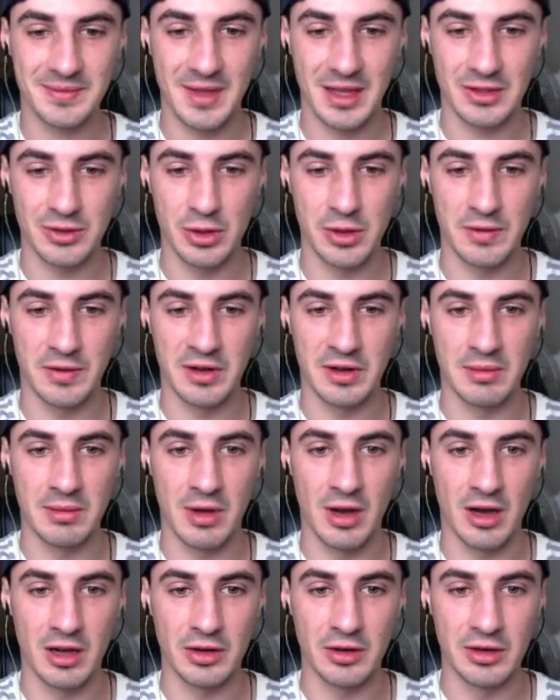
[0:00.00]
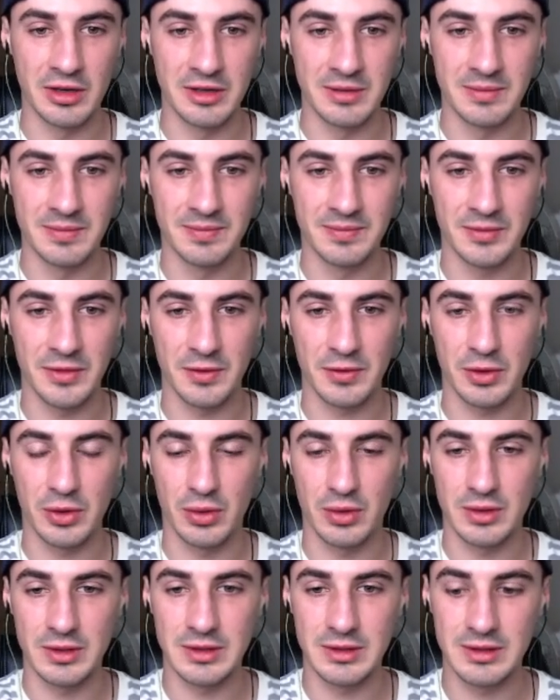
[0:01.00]
There's not even a mark on him, of
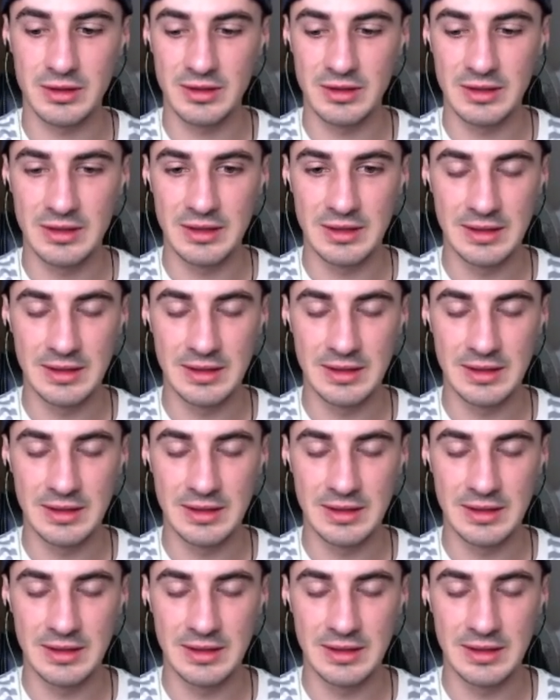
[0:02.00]
course.